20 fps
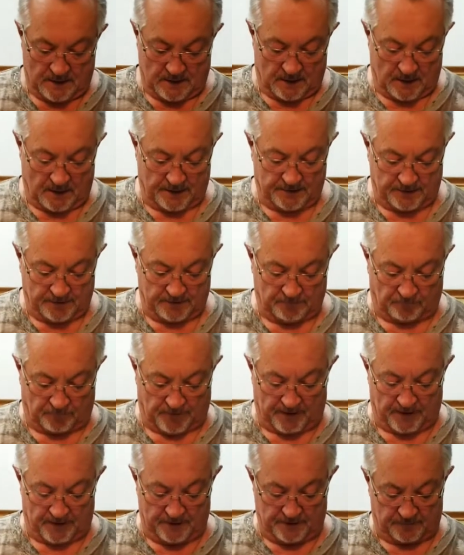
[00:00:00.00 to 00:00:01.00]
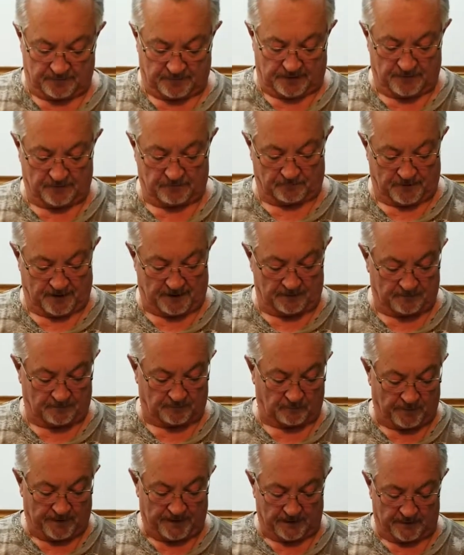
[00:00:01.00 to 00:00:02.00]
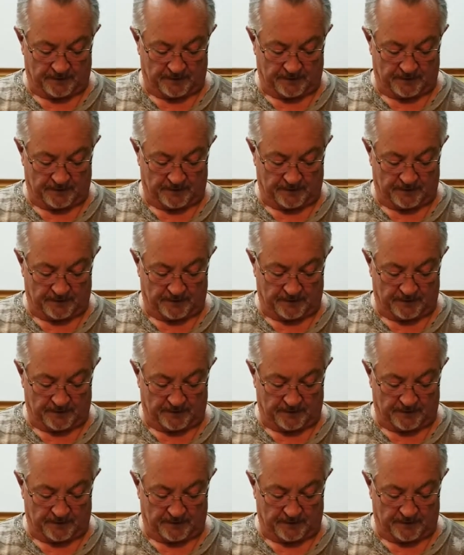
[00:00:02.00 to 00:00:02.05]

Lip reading: onions, red onions. I use red sweet